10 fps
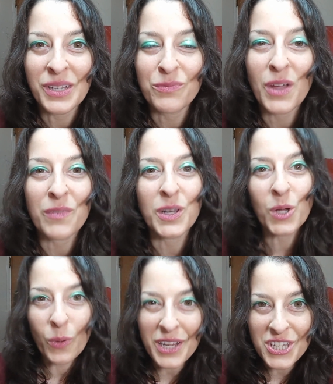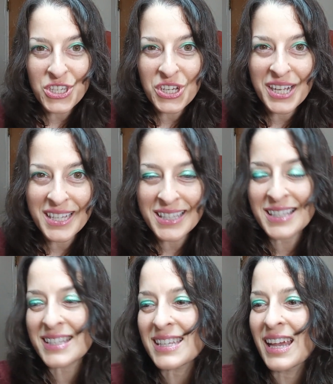If you have any
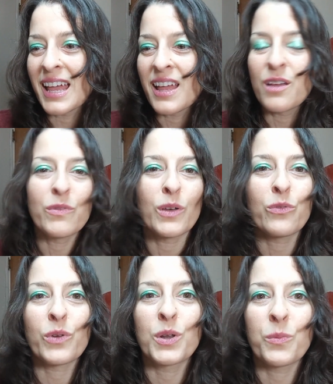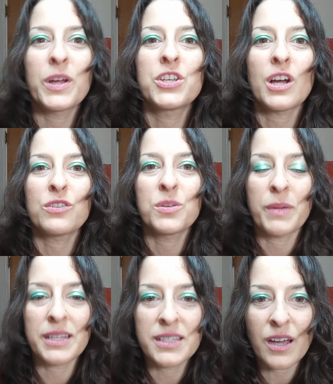questions, feel free to reach out to
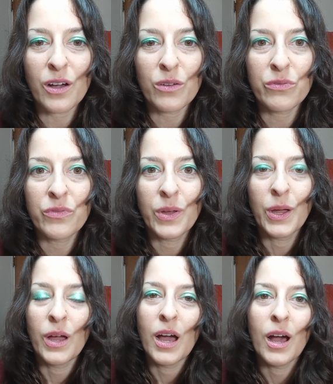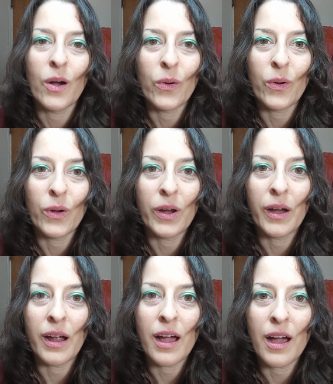myself
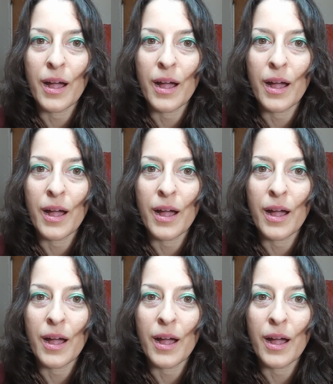or